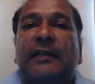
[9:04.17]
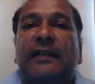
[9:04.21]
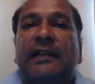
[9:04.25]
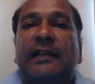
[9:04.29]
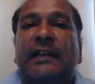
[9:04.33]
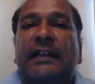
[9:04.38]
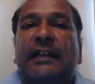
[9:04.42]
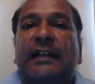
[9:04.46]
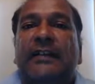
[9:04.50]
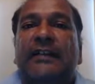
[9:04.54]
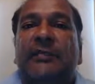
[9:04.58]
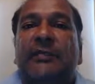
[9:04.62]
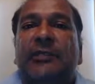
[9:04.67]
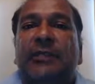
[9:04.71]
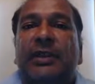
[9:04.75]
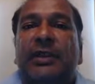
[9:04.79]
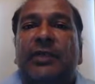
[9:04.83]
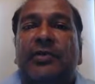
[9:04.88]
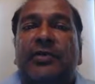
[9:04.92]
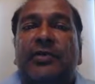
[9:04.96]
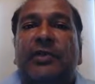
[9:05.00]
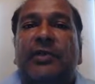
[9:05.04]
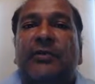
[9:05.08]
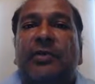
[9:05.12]
that's
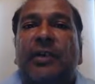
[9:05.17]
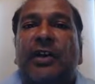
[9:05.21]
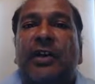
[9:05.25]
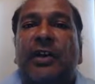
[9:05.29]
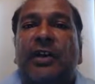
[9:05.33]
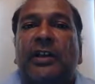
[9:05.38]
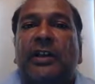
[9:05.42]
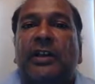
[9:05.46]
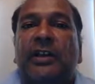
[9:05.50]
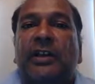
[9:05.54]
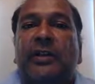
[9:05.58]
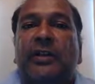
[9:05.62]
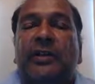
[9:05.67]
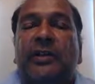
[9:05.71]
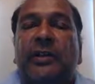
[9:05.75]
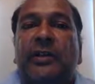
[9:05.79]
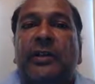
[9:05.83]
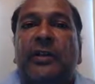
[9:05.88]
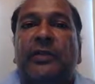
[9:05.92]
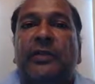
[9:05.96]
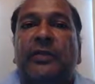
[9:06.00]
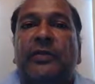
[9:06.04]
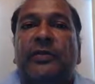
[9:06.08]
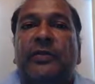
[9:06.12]
built upon and
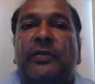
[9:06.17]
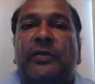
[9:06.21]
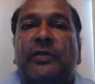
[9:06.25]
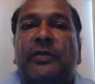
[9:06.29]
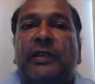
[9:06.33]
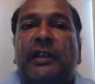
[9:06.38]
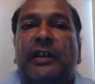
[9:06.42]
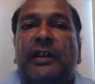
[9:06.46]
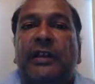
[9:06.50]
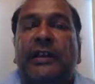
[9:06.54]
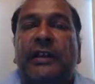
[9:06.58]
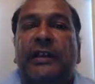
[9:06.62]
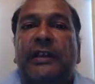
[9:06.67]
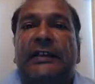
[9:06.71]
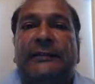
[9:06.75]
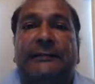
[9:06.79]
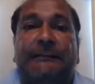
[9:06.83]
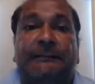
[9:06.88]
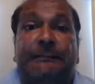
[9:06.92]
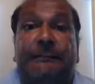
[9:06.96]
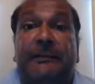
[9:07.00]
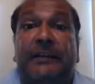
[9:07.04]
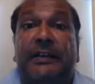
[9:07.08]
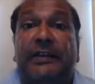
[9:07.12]
grown. And
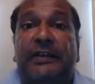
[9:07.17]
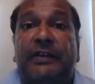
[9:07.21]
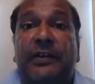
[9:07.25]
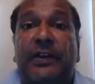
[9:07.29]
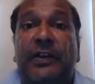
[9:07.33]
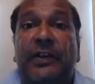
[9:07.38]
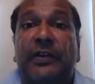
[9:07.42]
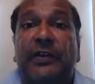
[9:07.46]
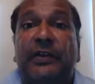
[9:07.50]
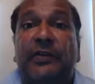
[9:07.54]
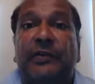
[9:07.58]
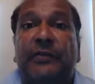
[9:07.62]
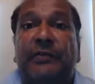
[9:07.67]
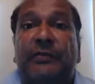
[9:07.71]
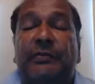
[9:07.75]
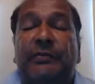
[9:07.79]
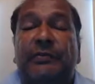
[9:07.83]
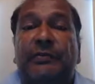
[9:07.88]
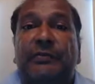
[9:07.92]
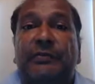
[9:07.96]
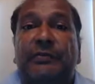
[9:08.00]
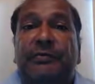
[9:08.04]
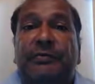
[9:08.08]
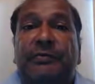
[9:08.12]
the zone,
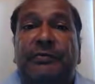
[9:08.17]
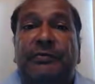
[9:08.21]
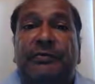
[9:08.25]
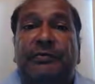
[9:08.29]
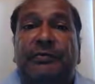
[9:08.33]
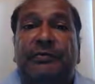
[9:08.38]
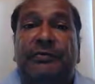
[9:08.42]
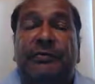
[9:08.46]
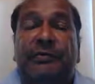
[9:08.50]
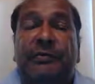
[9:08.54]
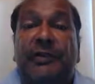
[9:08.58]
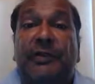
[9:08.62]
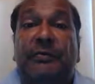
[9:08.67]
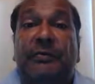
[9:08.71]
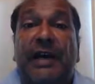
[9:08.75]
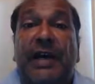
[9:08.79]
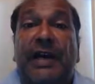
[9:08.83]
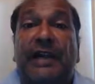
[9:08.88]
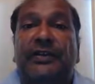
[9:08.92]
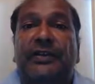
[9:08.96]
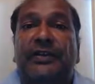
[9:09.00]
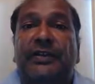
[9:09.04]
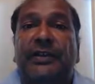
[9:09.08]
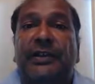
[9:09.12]
the
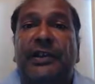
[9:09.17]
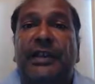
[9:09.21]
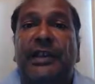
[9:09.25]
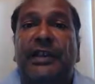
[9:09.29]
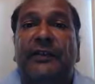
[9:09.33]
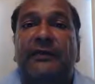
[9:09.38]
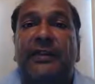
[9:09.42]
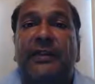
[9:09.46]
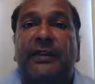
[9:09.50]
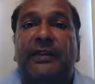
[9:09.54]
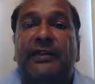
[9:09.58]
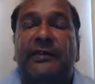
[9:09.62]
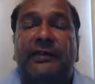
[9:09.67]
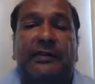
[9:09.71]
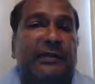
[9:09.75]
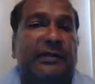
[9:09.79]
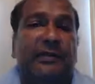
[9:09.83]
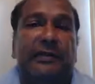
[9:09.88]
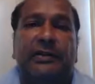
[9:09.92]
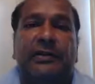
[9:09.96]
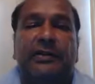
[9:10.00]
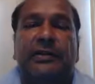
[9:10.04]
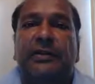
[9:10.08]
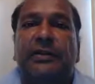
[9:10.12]
mastery of it,
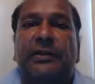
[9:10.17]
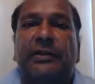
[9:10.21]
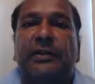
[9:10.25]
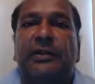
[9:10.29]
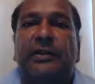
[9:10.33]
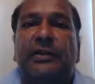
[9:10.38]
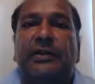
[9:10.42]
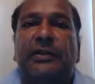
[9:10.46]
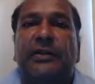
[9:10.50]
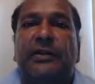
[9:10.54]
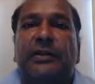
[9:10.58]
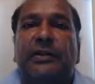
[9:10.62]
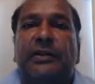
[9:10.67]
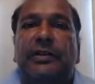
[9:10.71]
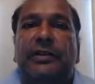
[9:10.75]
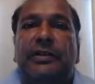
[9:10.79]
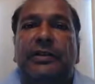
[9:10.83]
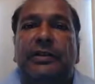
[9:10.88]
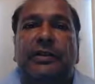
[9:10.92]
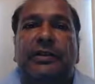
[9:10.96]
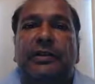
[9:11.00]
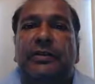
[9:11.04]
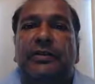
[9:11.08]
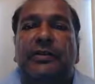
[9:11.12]

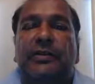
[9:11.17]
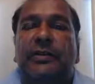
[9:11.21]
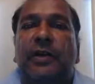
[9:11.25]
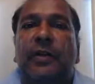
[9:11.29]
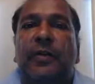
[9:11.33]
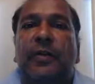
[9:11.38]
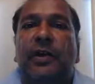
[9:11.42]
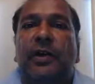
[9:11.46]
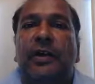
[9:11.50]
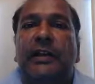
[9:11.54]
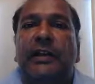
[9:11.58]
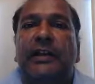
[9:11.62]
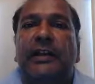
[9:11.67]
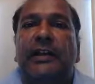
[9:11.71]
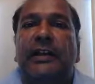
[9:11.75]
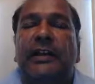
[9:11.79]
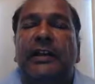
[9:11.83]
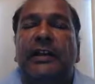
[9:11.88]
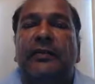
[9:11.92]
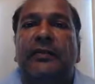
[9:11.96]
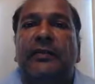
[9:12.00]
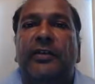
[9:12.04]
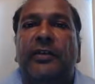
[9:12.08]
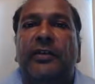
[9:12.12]
no one can
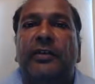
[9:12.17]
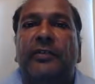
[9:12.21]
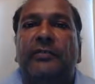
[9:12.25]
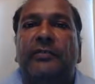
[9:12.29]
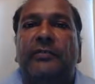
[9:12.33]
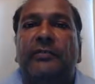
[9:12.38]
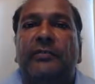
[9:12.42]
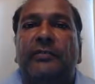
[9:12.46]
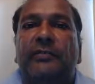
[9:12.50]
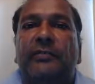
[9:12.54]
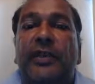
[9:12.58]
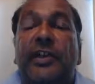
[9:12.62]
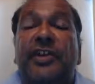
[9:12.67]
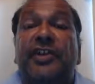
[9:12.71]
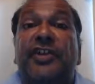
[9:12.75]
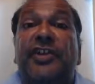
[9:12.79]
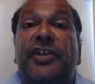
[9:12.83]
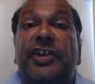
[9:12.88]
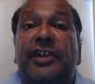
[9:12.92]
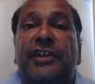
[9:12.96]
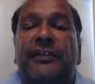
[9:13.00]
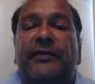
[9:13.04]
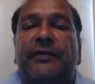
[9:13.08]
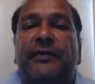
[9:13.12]
ever
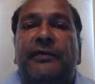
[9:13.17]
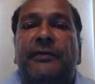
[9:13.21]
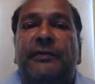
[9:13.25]
achieve.